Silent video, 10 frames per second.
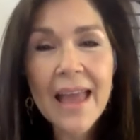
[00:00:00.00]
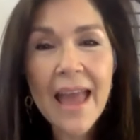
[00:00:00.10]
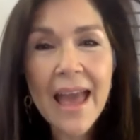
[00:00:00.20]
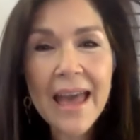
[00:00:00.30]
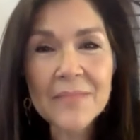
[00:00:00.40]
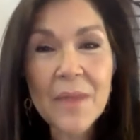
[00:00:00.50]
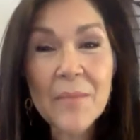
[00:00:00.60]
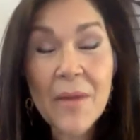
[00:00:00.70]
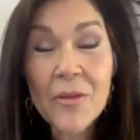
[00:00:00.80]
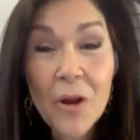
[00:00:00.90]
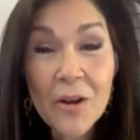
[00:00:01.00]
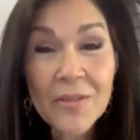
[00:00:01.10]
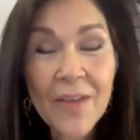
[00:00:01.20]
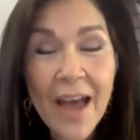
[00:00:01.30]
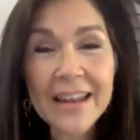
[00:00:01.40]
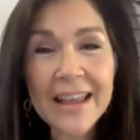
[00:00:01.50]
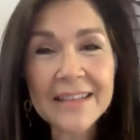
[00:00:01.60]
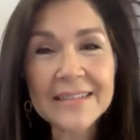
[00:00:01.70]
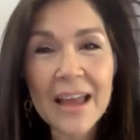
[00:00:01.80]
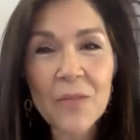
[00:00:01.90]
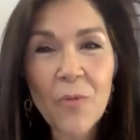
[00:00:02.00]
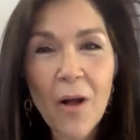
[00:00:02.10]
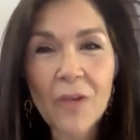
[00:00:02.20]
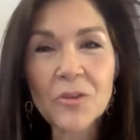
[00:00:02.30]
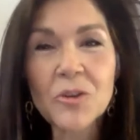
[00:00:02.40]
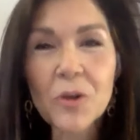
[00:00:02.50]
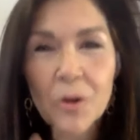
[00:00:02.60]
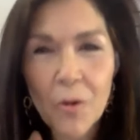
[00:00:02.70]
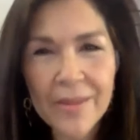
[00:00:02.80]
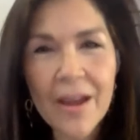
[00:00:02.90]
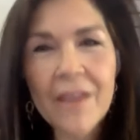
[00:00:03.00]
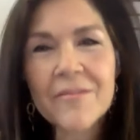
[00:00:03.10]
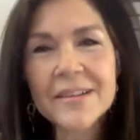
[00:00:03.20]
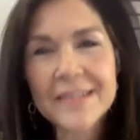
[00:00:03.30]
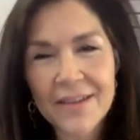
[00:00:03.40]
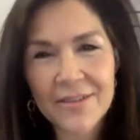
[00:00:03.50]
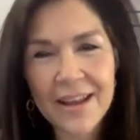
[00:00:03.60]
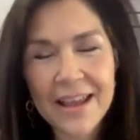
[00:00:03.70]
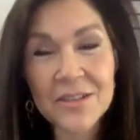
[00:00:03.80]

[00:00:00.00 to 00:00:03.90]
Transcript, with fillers: And my mother heard that and said, Well, you're going there every Saturday.